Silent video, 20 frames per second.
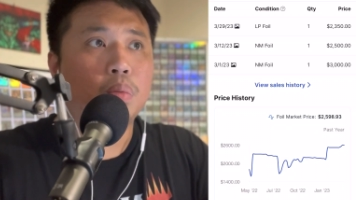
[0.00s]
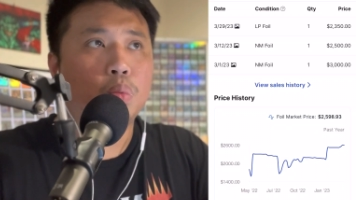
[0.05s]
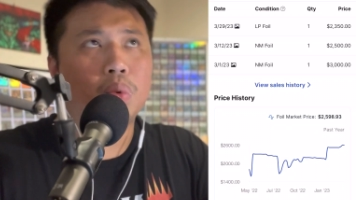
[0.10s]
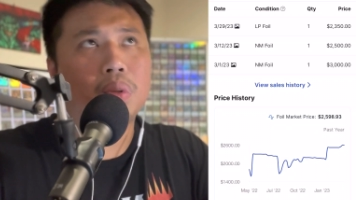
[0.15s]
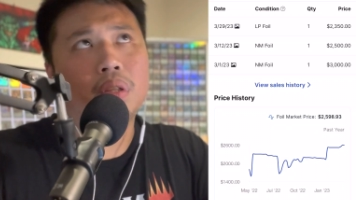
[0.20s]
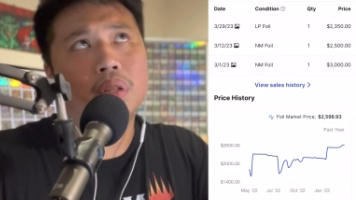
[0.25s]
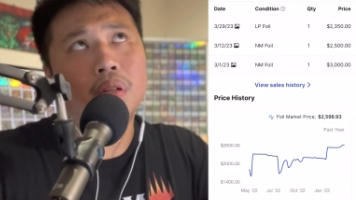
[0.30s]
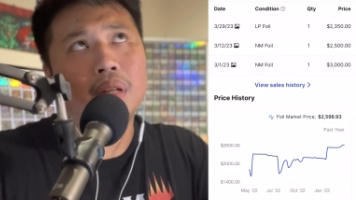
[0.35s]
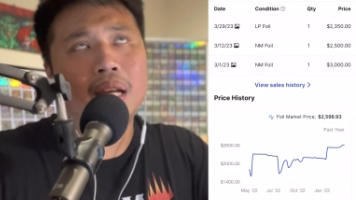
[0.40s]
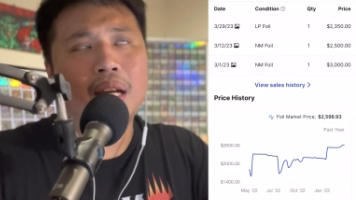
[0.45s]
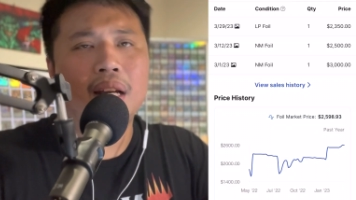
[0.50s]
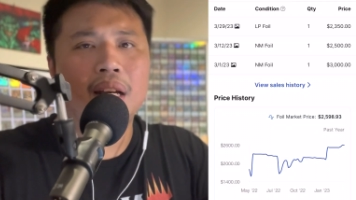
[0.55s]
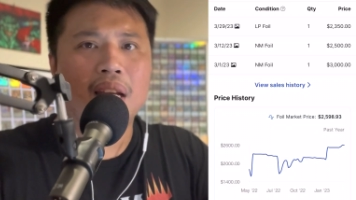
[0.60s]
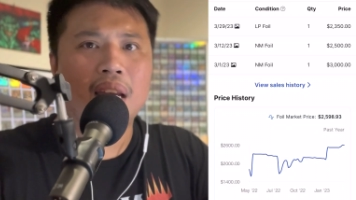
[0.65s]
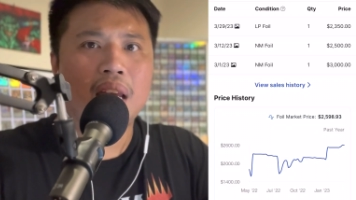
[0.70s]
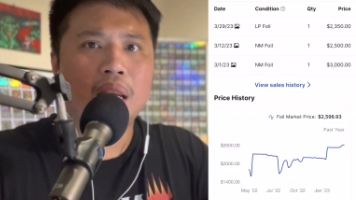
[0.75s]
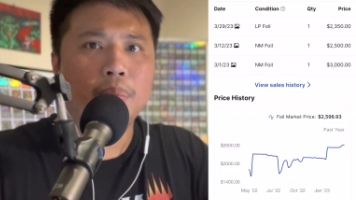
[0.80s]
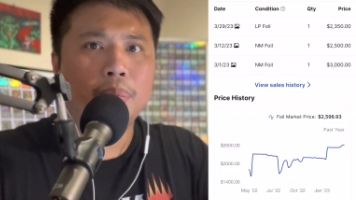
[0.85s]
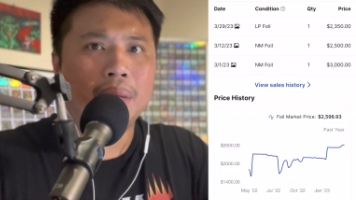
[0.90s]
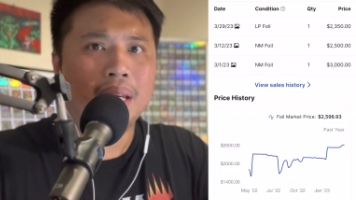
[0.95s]
Well, Tolarian
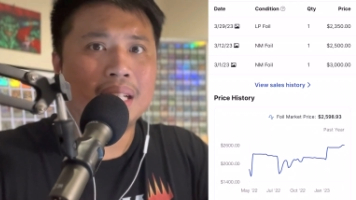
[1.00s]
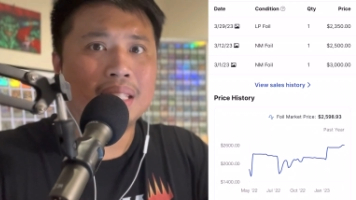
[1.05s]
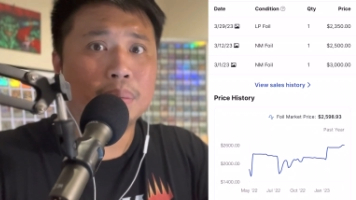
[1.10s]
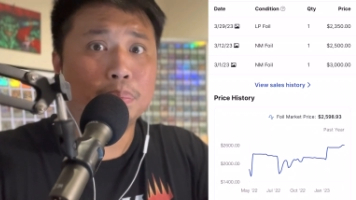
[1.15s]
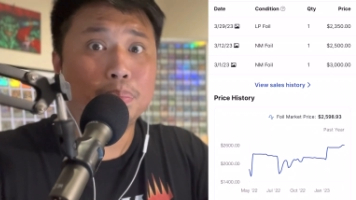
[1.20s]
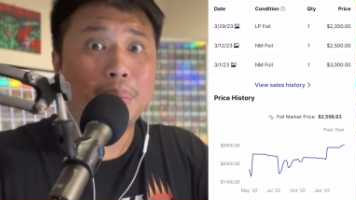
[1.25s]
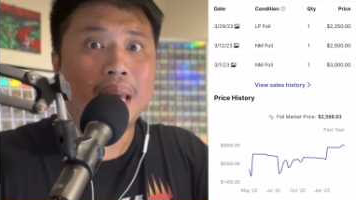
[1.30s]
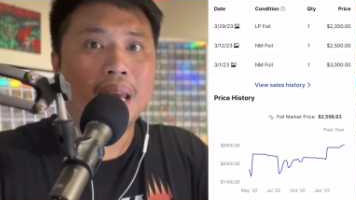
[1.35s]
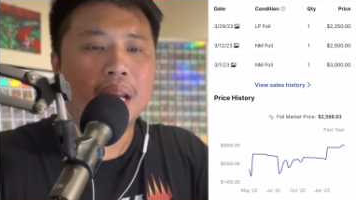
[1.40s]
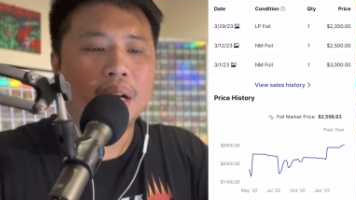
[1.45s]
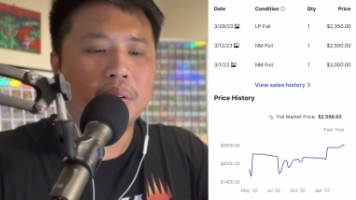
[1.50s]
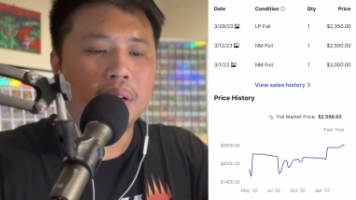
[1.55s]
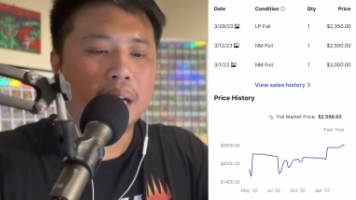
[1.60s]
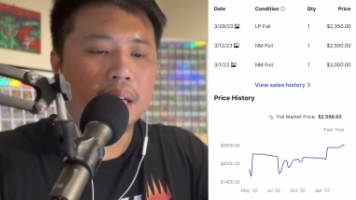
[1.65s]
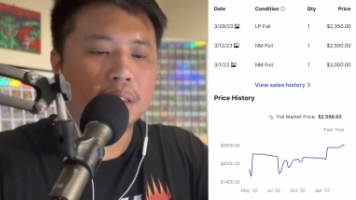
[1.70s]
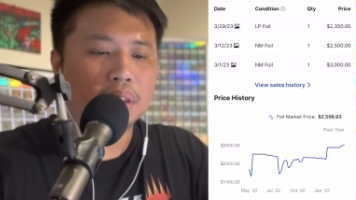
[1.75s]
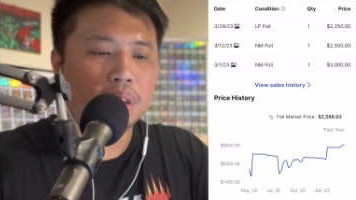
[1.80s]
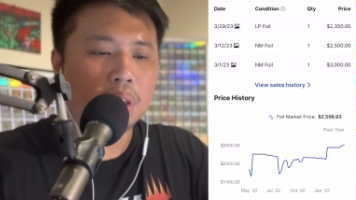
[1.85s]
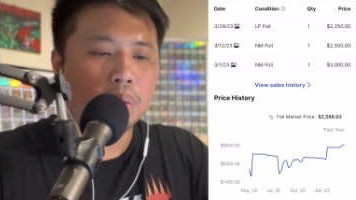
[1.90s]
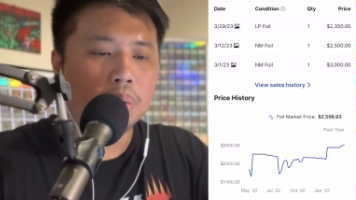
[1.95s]
Academy is banned,
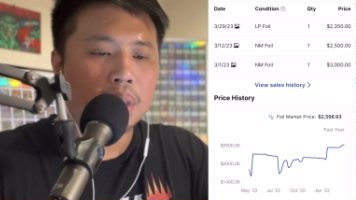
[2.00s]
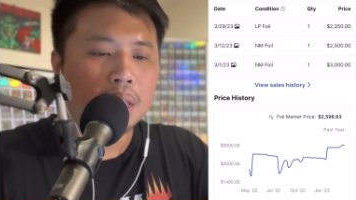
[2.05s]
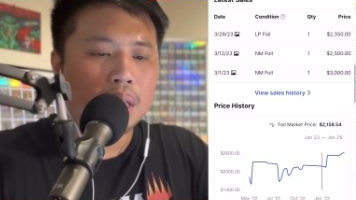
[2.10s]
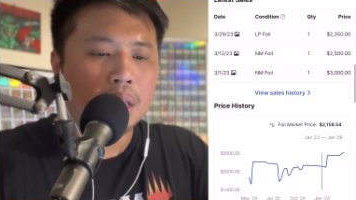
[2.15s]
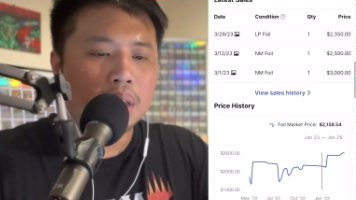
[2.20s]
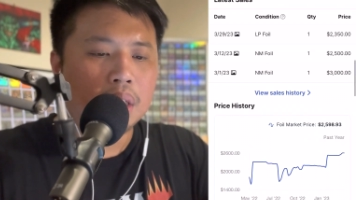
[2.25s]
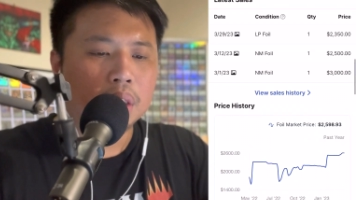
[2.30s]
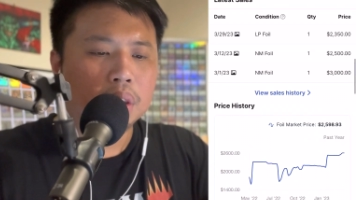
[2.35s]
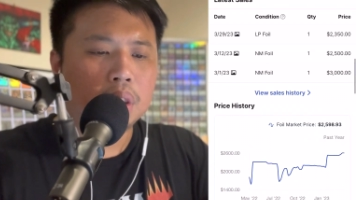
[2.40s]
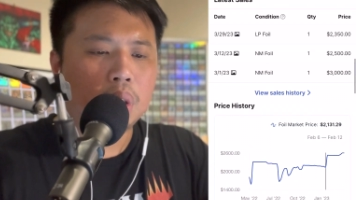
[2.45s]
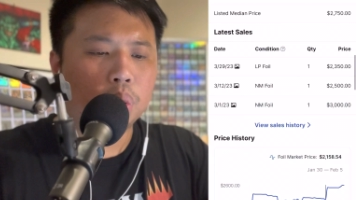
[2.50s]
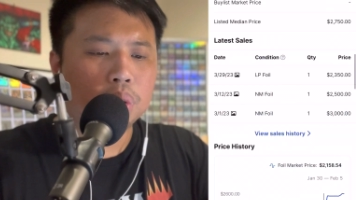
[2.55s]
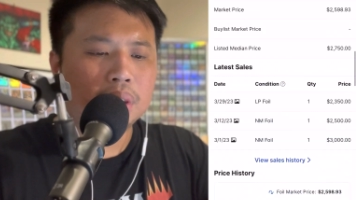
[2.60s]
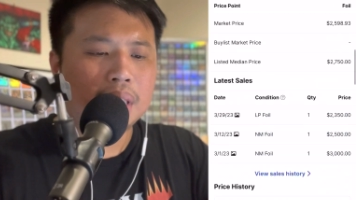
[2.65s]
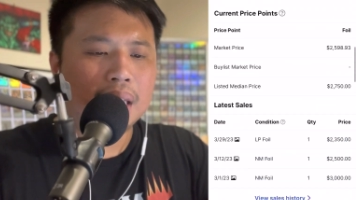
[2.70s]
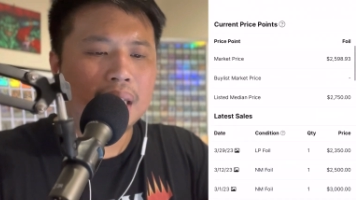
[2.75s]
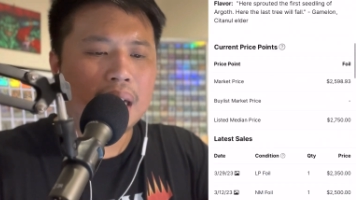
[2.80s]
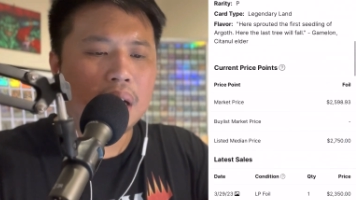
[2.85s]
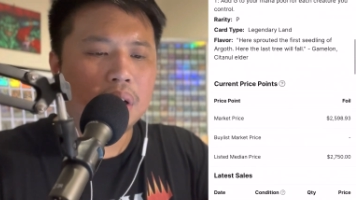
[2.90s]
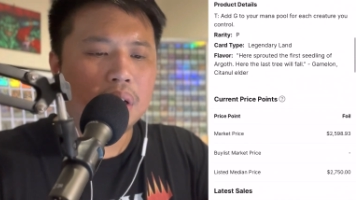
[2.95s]
right? So let's go
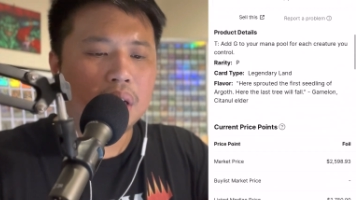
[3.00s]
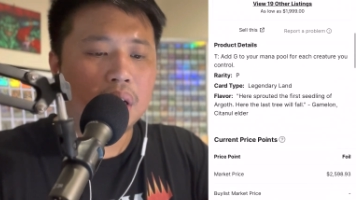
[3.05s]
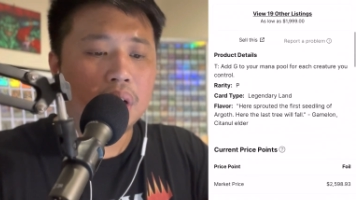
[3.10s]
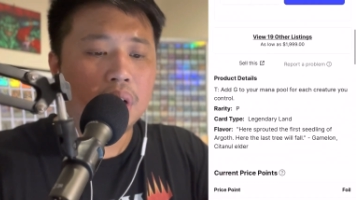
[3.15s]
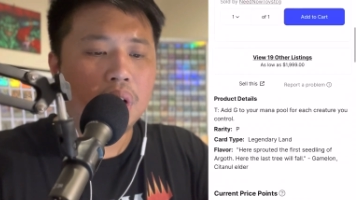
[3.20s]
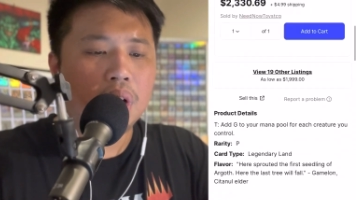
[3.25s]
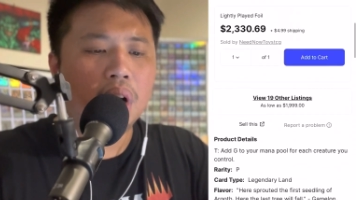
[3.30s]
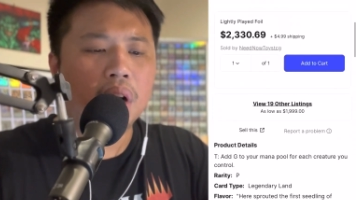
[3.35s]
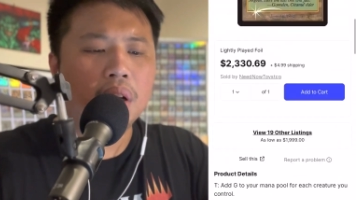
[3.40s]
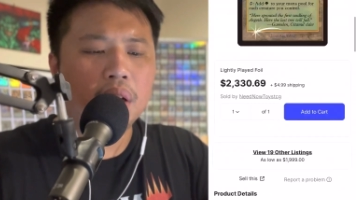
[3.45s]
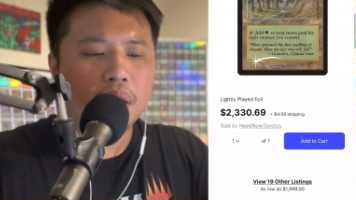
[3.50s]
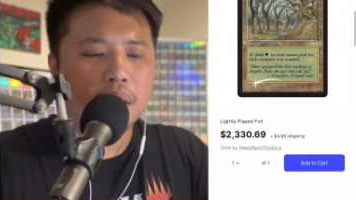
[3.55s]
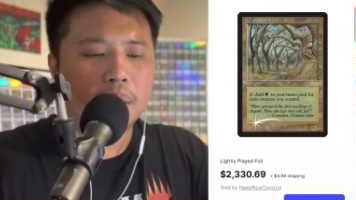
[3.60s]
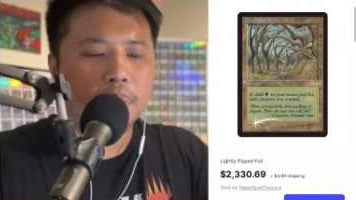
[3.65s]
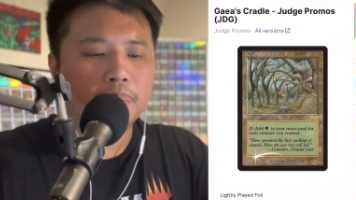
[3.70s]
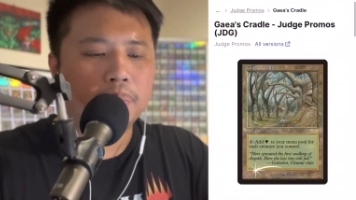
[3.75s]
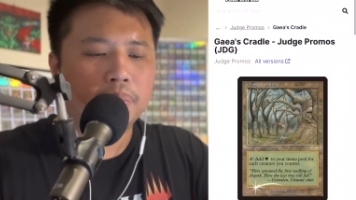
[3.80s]
check out another